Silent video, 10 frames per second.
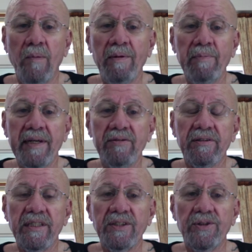And my other
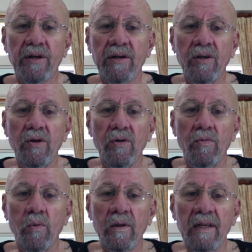teacher
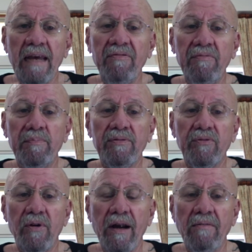left
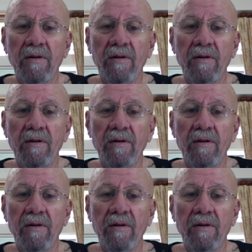before I